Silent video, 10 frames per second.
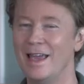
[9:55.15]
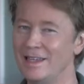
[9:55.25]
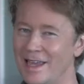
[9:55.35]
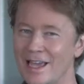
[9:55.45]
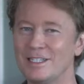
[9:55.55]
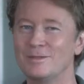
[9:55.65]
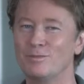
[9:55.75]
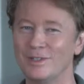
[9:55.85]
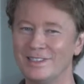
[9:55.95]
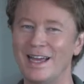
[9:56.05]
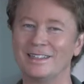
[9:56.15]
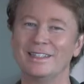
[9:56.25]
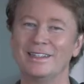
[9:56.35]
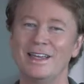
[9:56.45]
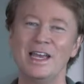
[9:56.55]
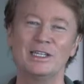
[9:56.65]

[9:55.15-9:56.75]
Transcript: and yes, protected.